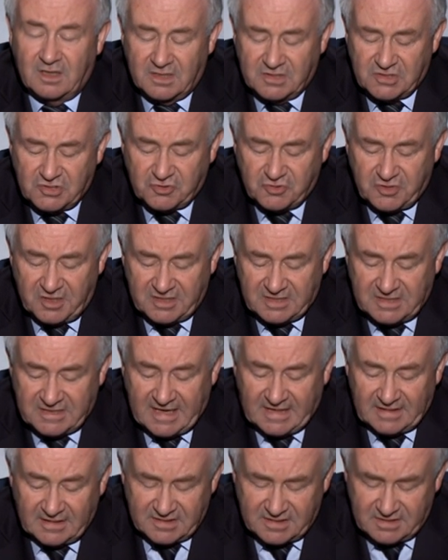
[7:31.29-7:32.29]
strict
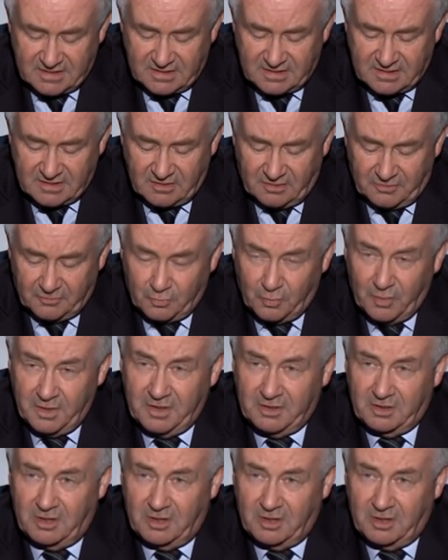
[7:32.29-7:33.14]
analysis on where